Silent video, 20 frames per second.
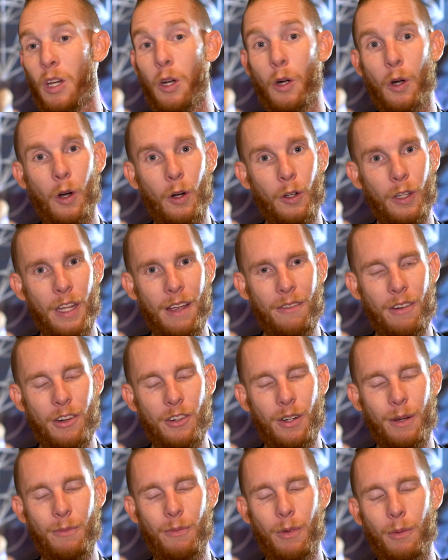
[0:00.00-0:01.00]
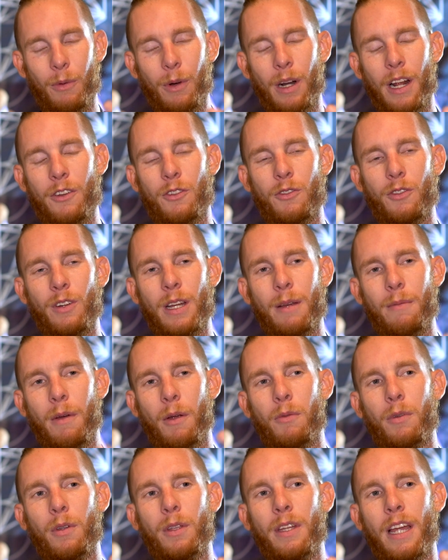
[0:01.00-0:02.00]
or hardly ever dream, but when I dream, I
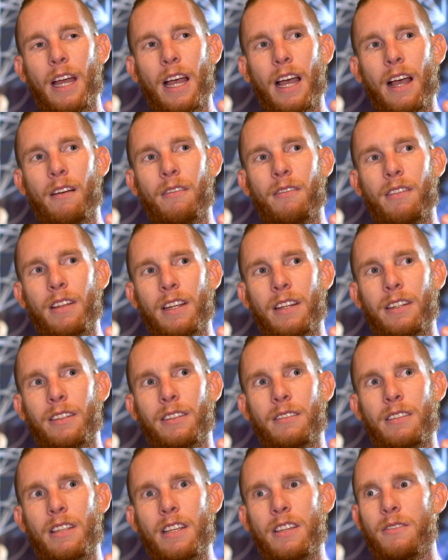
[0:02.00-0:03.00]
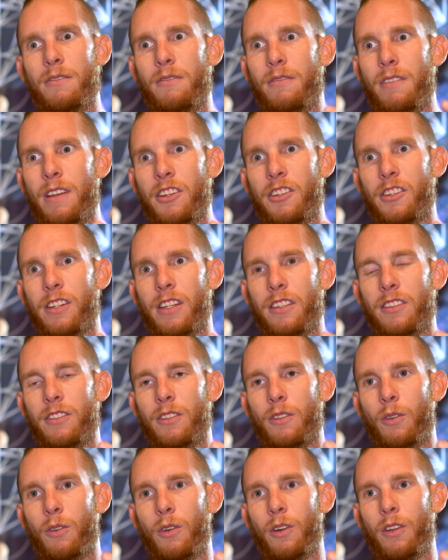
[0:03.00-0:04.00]
really have these
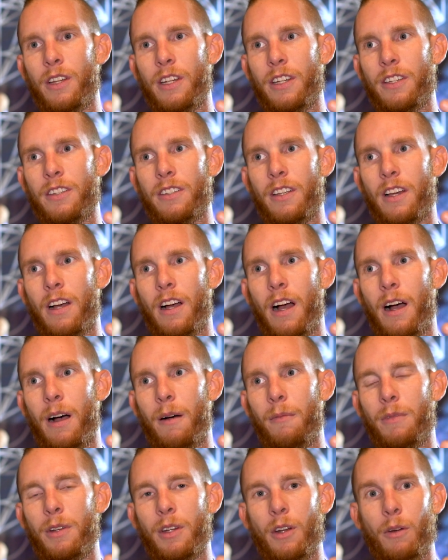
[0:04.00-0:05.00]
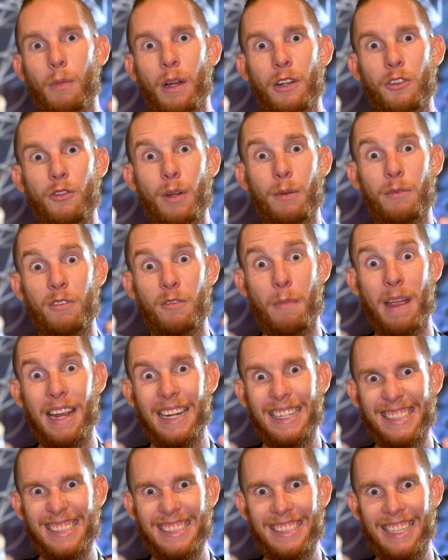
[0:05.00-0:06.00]
visions, or these my dreams
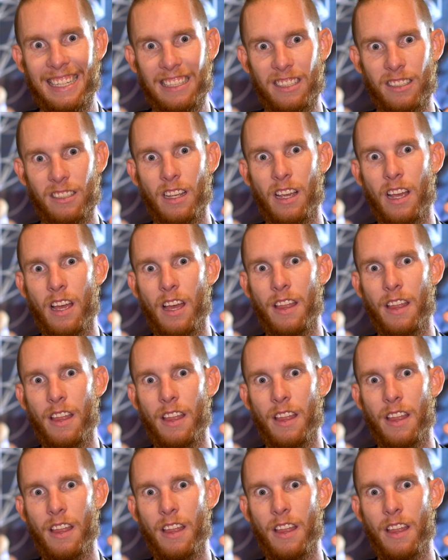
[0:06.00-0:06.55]
make sense.